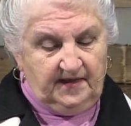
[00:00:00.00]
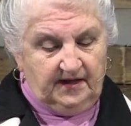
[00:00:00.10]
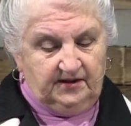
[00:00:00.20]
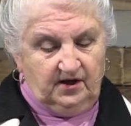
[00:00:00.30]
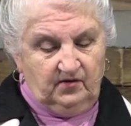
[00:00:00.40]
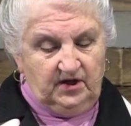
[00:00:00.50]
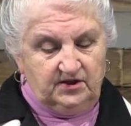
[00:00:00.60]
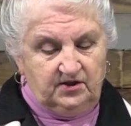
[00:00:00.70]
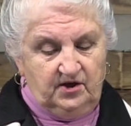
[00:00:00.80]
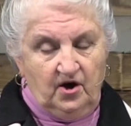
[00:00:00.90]
that there
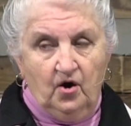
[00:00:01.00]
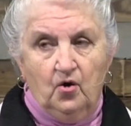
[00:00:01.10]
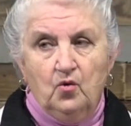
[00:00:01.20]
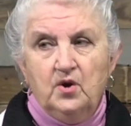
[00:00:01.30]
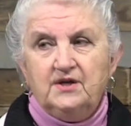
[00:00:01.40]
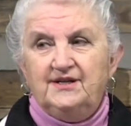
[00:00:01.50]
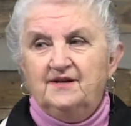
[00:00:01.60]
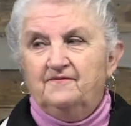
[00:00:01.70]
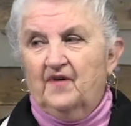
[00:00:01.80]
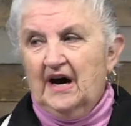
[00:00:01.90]
is no
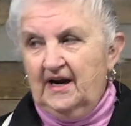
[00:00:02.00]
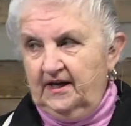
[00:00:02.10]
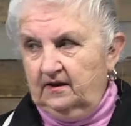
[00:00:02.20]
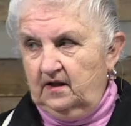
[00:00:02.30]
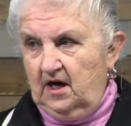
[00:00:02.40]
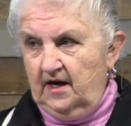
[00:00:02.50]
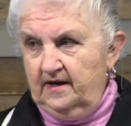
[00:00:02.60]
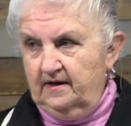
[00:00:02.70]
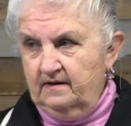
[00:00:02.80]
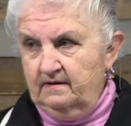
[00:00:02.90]
dividing
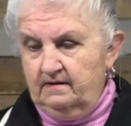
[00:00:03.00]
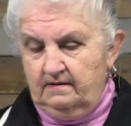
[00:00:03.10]
line,